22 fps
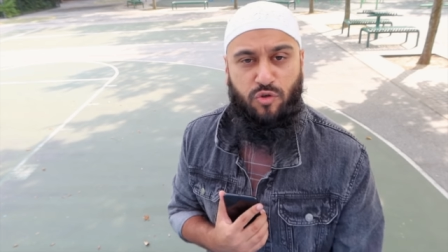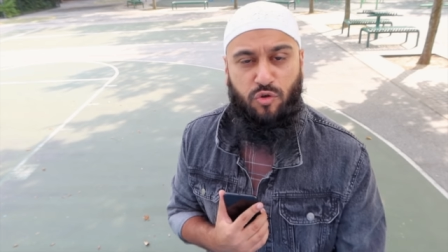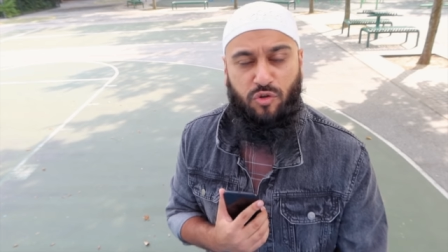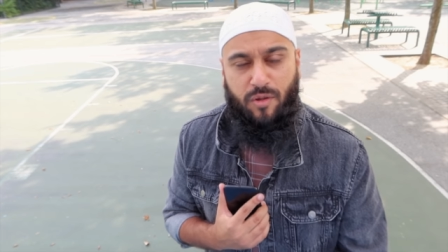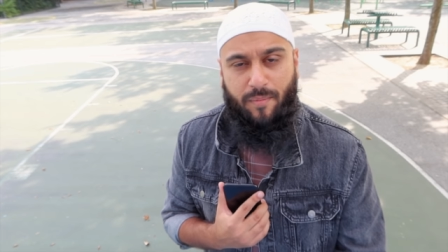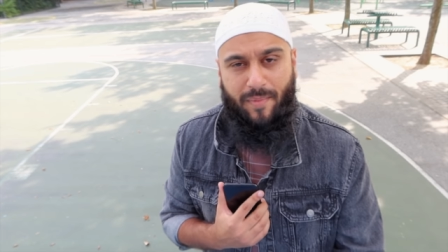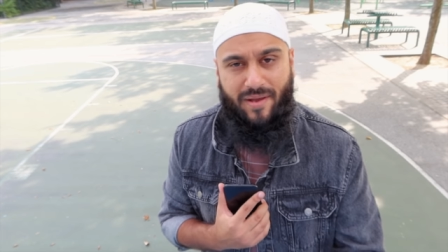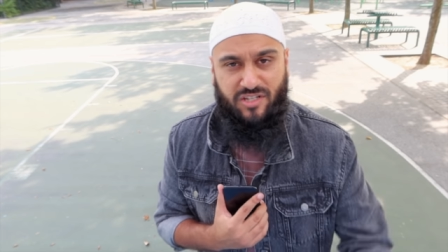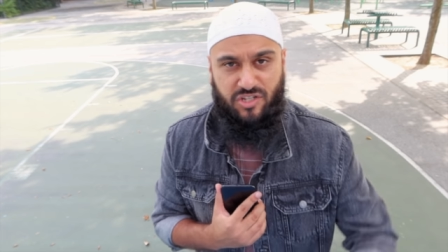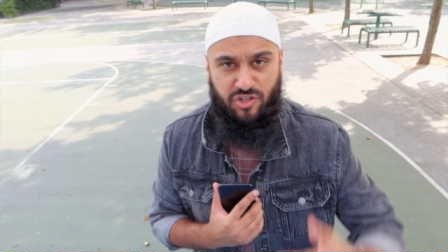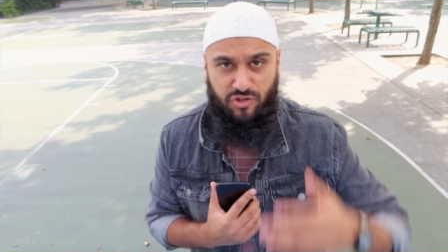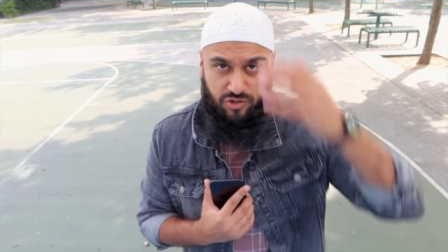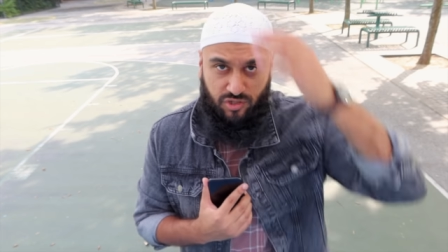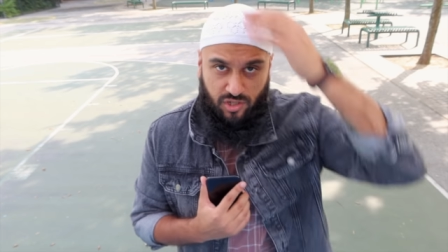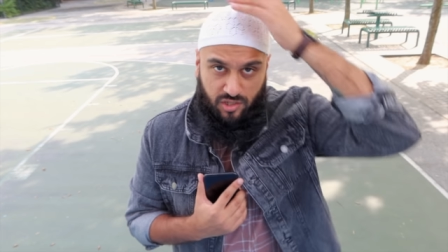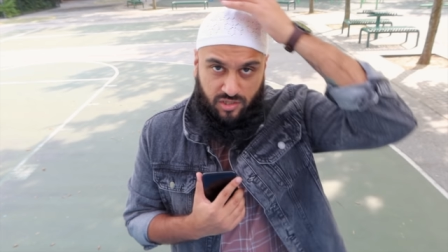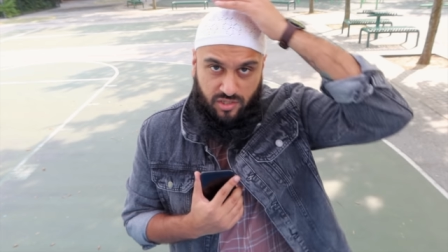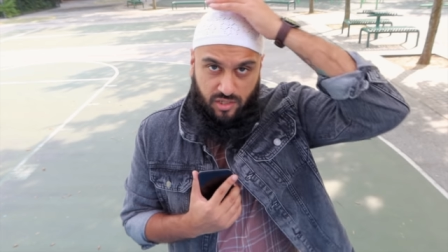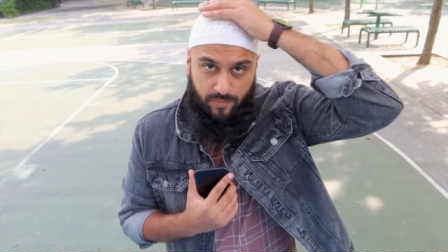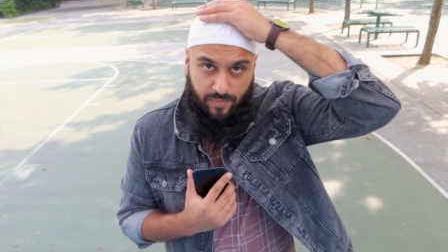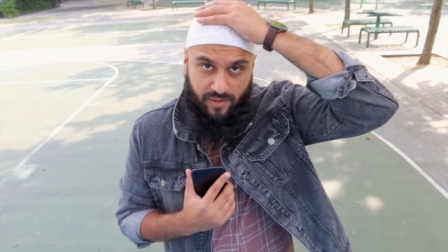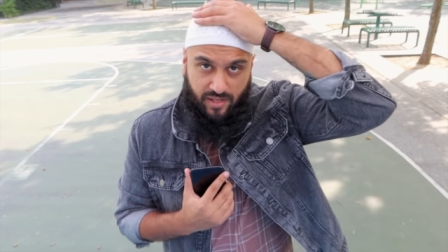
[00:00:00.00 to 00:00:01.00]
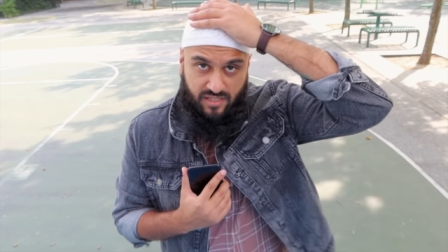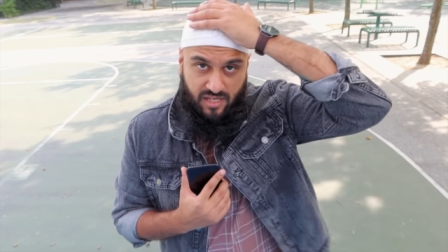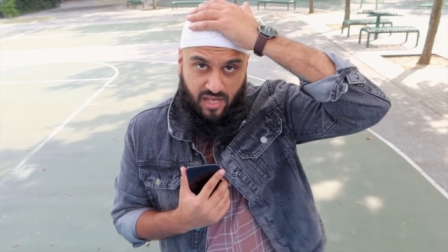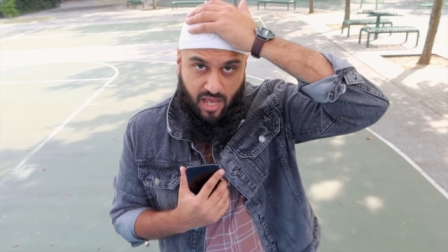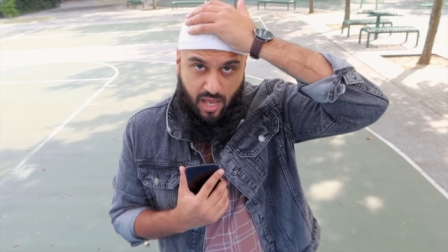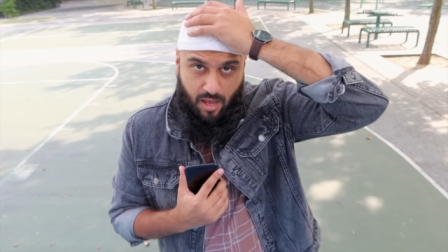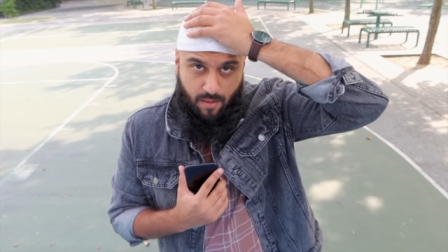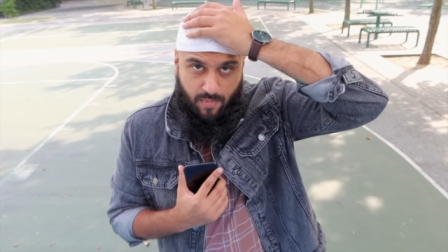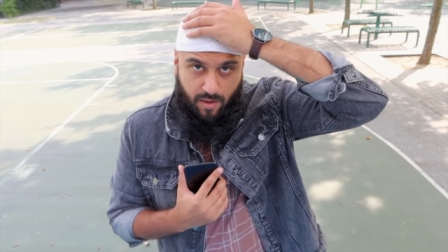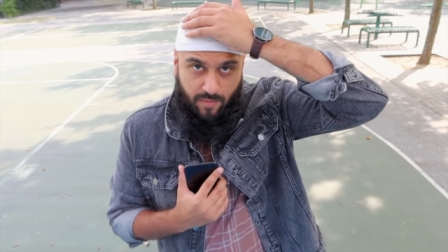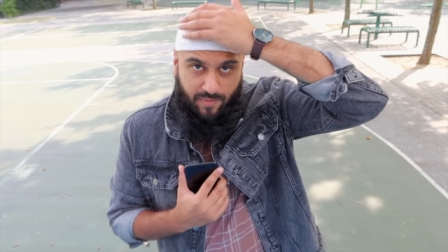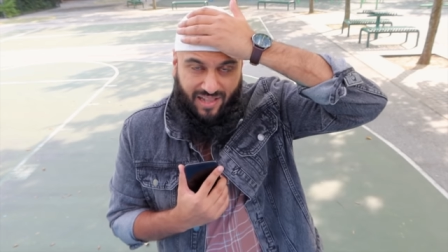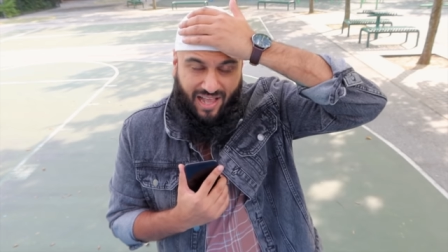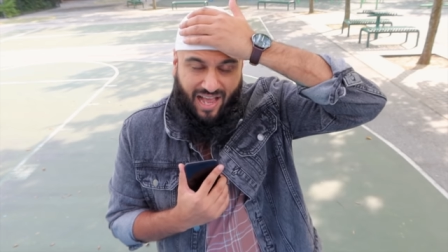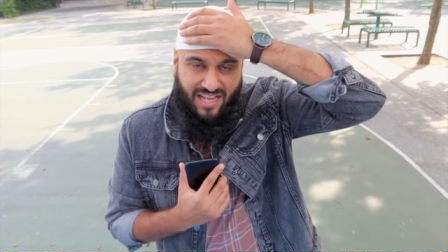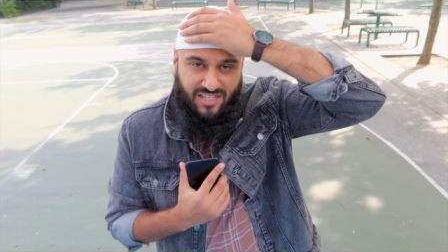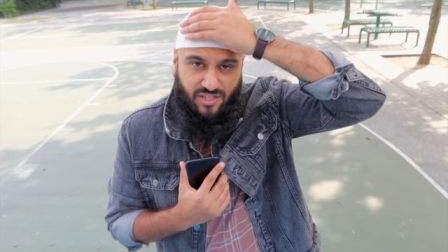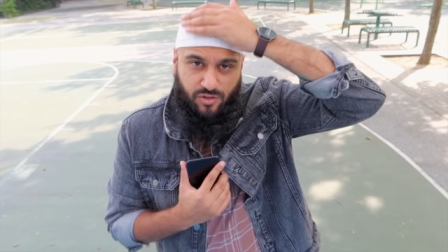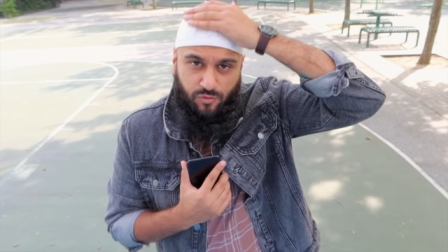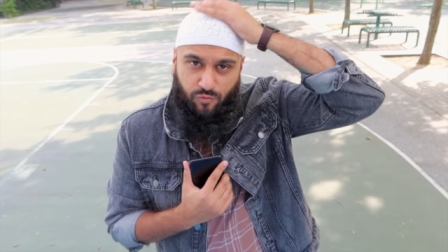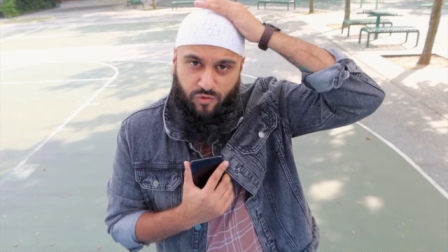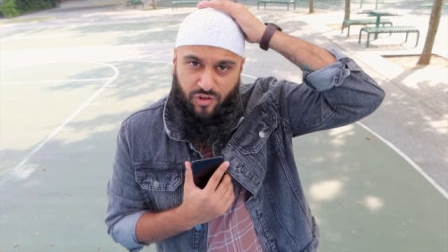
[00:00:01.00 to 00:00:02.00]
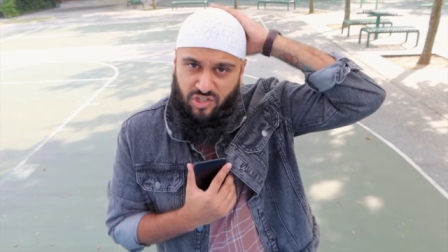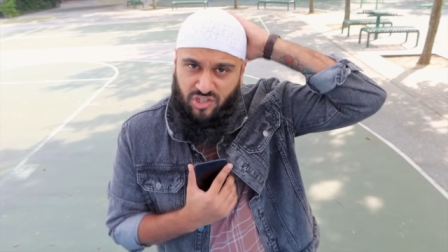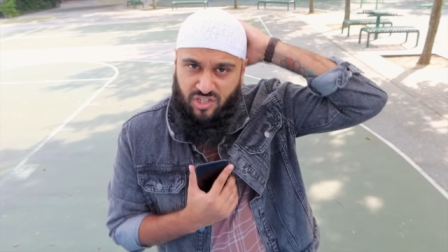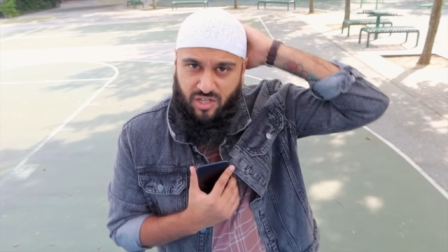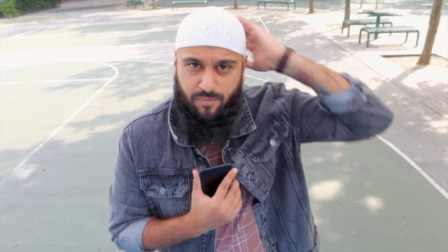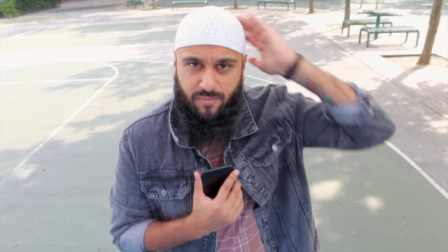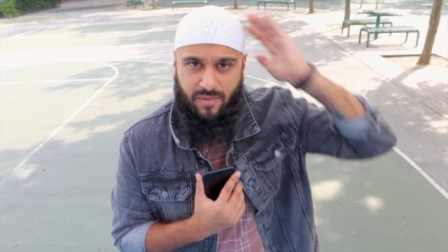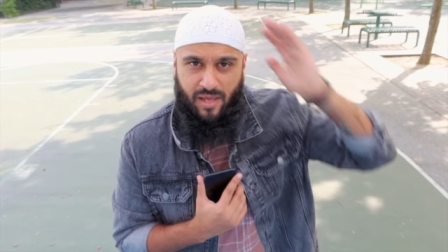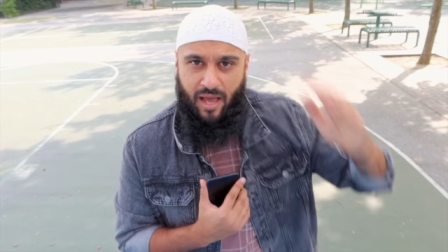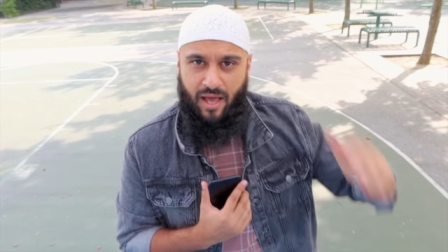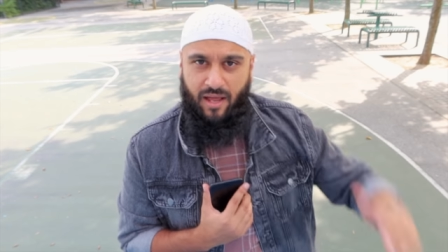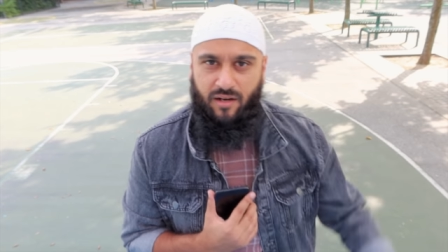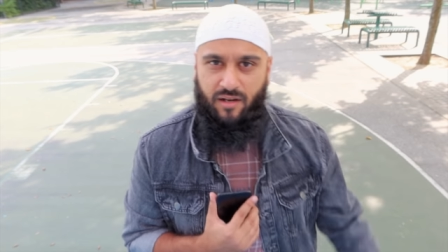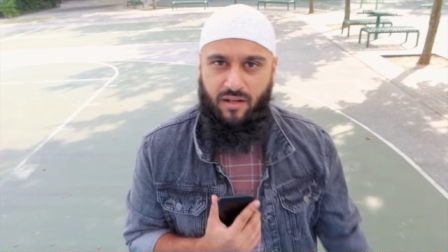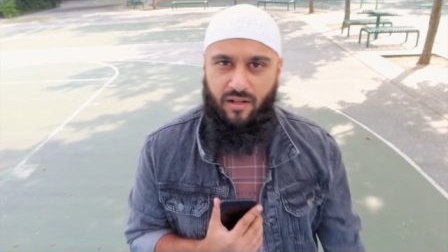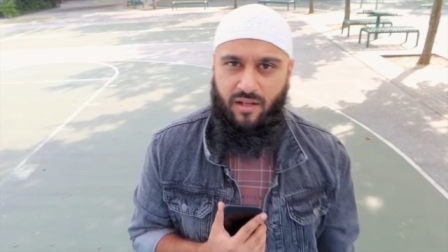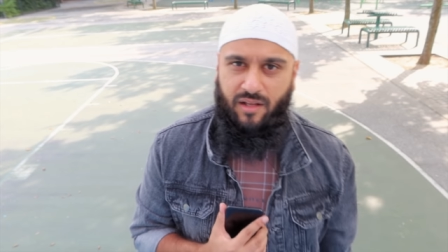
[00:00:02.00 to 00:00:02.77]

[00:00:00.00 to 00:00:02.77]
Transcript: who the Messenger Sallallahu is, maybe that hasn't reached him yet.